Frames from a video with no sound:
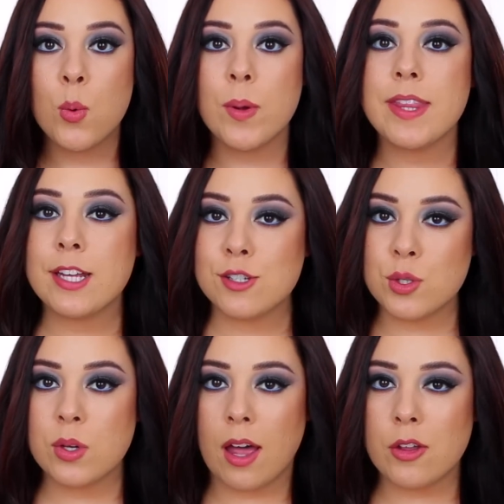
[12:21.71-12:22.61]
when they
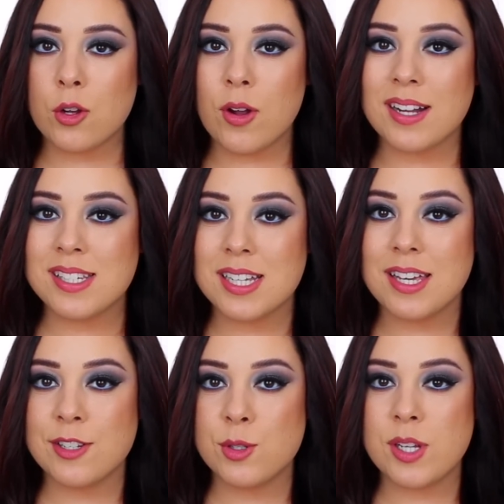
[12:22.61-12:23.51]
do color correcting,
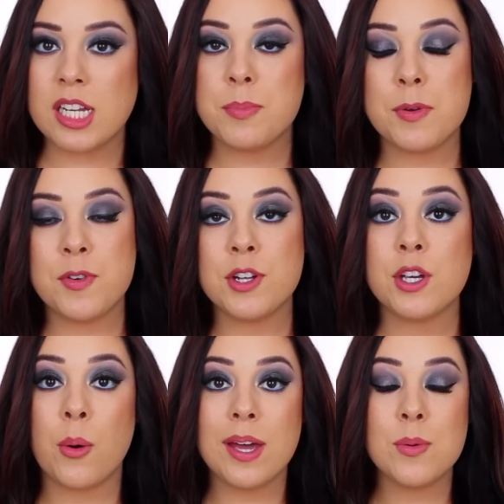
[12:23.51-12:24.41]
they do tend to prefer
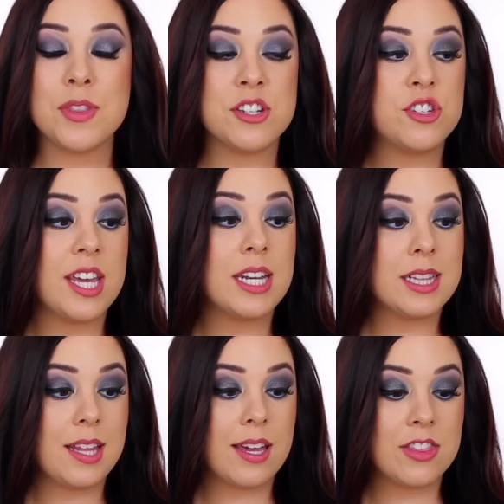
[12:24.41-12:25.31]
to go in with a shade
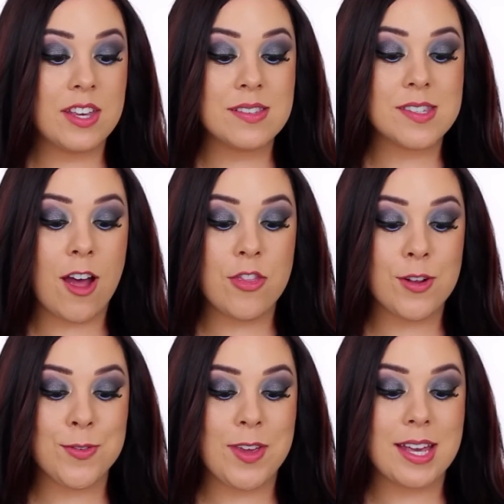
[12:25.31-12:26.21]
like this on
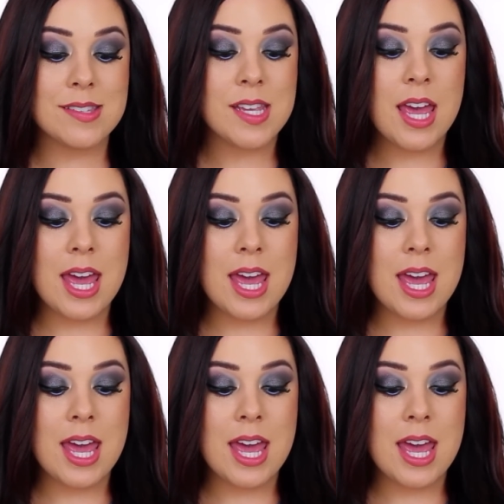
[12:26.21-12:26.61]
their face.